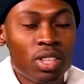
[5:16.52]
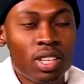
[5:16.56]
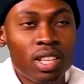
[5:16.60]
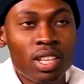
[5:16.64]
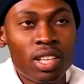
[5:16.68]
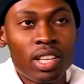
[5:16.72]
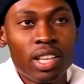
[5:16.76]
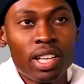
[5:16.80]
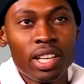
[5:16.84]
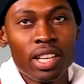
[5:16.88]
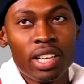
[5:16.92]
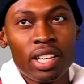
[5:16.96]

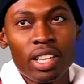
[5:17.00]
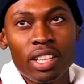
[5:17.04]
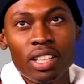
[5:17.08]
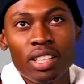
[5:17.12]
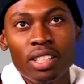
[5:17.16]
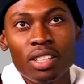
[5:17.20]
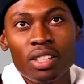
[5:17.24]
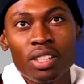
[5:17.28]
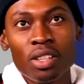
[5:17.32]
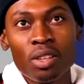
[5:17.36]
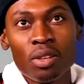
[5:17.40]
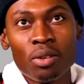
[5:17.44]
I
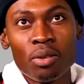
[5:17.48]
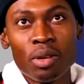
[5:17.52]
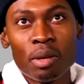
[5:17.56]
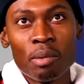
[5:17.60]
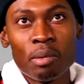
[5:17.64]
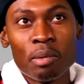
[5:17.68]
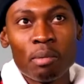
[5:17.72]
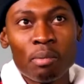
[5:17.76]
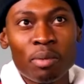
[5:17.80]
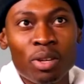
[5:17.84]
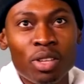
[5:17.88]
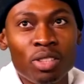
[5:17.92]
can
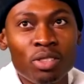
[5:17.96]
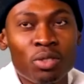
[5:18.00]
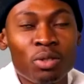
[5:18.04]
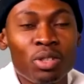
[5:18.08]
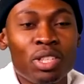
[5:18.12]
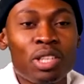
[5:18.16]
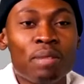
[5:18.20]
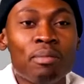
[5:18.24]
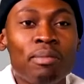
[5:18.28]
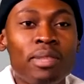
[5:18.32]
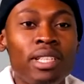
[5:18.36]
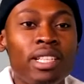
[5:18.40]
rap about,
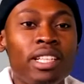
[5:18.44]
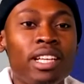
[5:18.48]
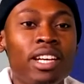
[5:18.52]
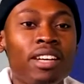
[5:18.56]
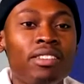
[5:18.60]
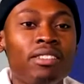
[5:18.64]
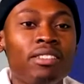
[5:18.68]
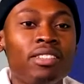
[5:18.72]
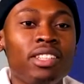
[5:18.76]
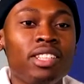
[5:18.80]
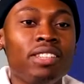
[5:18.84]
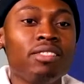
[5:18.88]
okay, me
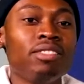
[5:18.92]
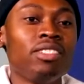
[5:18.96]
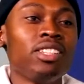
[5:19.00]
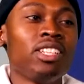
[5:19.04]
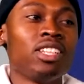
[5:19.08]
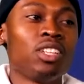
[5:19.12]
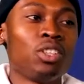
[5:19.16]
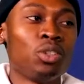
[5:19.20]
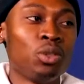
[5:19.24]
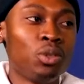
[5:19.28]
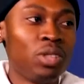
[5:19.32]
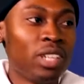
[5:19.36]

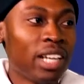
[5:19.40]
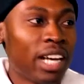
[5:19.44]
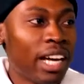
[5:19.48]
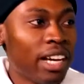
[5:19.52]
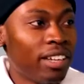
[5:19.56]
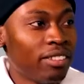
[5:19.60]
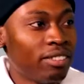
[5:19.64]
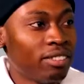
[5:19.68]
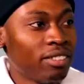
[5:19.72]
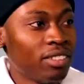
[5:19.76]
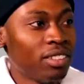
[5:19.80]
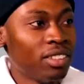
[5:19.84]
living a good
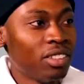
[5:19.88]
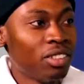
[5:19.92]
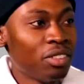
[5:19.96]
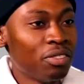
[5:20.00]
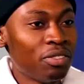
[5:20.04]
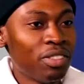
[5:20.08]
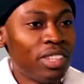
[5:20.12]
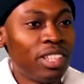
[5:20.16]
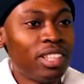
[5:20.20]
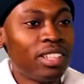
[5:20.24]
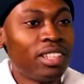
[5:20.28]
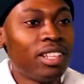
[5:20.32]
life.
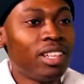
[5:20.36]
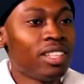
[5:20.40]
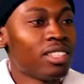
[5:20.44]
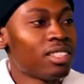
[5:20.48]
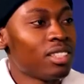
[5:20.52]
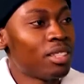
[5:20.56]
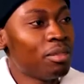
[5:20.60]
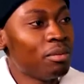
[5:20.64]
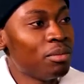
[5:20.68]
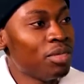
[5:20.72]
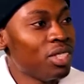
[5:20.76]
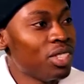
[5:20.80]
You find out like
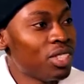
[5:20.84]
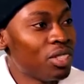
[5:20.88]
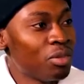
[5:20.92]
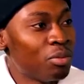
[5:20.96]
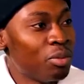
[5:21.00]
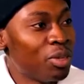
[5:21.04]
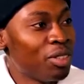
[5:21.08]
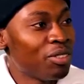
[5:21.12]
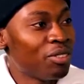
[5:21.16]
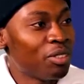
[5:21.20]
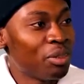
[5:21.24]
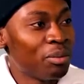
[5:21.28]
some cheese
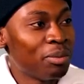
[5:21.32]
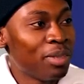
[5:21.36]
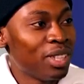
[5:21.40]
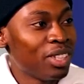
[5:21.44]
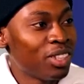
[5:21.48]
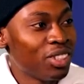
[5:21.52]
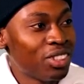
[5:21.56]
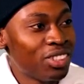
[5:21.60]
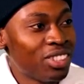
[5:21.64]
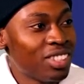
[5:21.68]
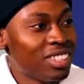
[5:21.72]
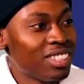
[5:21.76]
boy from
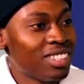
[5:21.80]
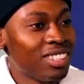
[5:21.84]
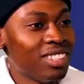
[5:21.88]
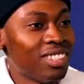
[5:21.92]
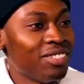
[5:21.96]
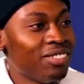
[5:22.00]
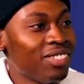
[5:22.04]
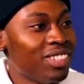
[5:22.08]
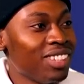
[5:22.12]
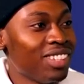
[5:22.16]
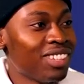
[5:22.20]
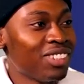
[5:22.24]
the hood is
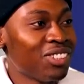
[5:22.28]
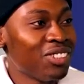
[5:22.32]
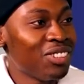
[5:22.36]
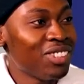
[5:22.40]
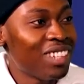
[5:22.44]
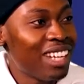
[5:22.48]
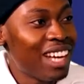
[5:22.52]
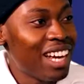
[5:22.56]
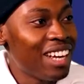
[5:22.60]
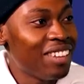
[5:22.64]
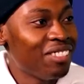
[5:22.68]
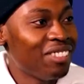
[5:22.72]
living a
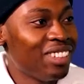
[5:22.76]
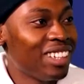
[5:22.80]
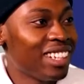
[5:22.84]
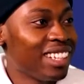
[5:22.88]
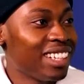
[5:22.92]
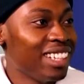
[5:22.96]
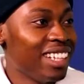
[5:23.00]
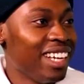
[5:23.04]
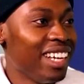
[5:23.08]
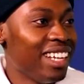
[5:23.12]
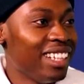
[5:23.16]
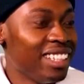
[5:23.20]
good life. You
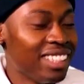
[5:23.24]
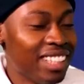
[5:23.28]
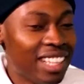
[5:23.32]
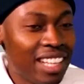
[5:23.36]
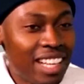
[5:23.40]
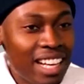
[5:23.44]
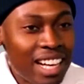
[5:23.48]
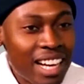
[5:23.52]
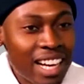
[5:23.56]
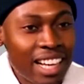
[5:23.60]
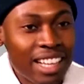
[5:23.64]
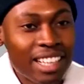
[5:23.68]
relate.
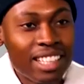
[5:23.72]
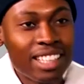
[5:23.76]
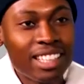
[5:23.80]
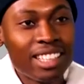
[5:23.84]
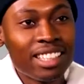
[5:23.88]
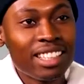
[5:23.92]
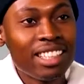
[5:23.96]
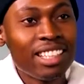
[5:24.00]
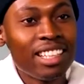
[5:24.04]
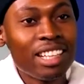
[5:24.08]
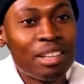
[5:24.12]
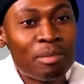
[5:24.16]
I can
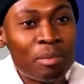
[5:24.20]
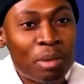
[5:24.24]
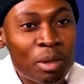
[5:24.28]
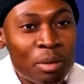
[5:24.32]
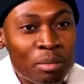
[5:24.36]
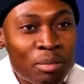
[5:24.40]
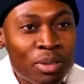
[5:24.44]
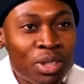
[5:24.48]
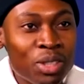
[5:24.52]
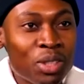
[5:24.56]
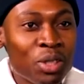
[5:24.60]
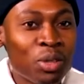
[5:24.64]
relate
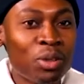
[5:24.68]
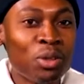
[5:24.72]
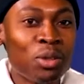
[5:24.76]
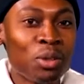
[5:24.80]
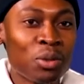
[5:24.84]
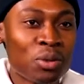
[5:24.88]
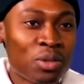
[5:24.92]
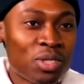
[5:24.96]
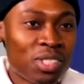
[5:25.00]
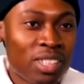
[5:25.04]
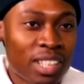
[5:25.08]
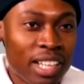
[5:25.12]
about me going
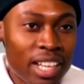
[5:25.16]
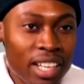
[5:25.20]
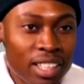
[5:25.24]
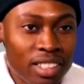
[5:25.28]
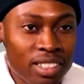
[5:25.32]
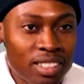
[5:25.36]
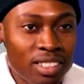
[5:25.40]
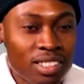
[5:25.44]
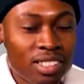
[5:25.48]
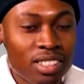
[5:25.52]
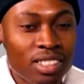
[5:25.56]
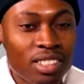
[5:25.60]
through
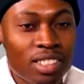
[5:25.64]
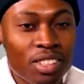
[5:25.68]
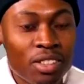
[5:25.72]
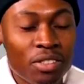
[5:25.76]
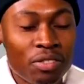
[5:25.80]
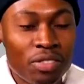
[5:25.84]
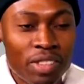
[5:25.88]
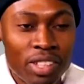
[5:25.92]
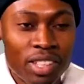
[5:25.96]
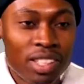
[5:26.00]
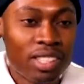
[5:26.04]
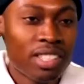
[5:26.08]
struggles.
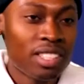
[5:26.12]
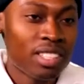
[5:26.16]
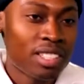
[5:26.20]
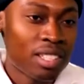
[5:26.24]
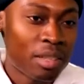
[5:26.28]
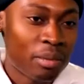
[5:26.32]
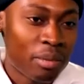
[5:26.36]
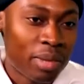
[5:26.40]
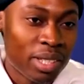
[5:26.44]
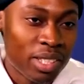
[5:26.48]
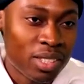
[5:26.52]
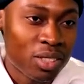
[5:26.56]
You find out that
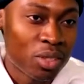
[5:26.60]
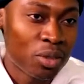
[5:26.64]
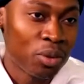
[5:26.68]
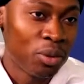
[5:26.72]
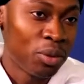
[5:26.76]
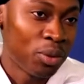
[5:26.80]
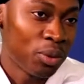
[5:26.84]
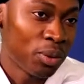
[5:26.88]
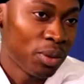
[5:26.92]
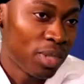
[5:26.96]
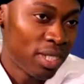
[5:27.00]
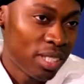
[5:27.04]
somebody's
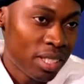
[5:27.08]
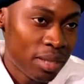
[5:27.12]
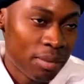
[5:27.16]
going through the same